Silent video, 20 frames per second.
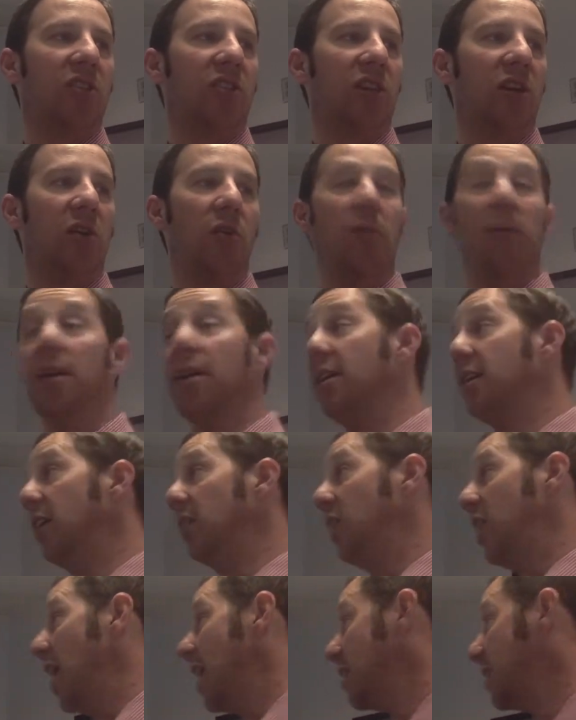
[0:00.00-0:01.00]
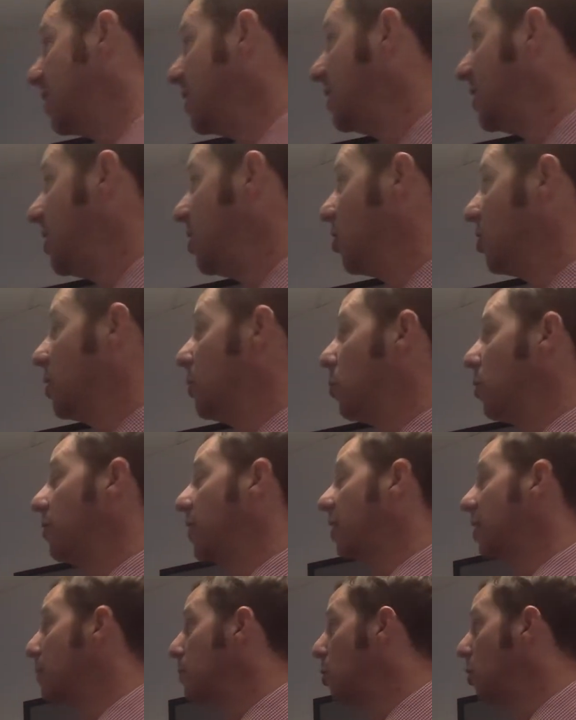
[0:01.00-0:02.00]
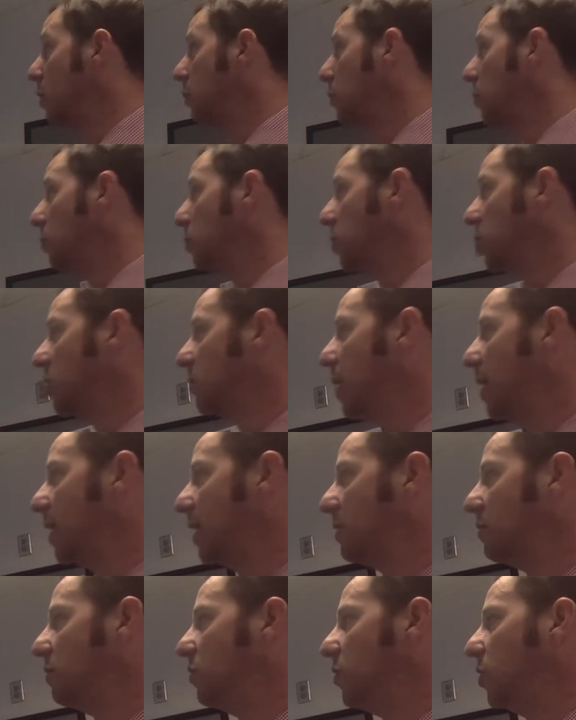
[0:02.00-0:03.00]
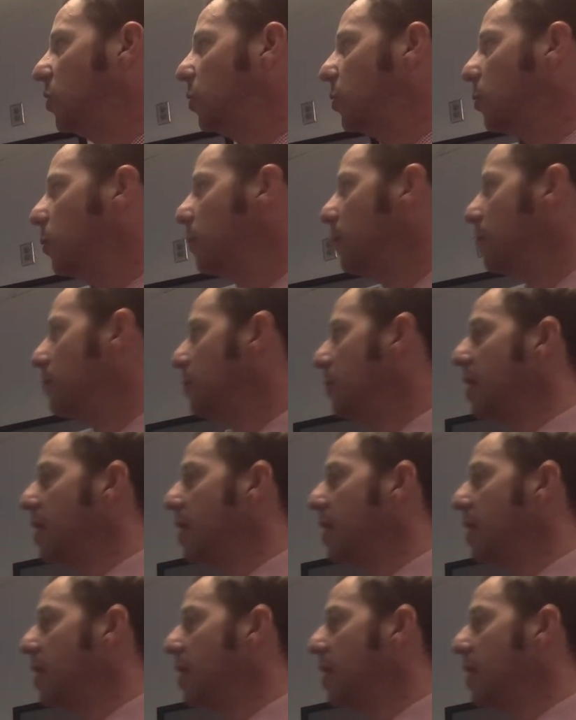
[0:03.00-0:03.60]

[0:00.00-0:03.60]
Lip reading: So if you guys can see here on the board, we've got the multiple perspective view.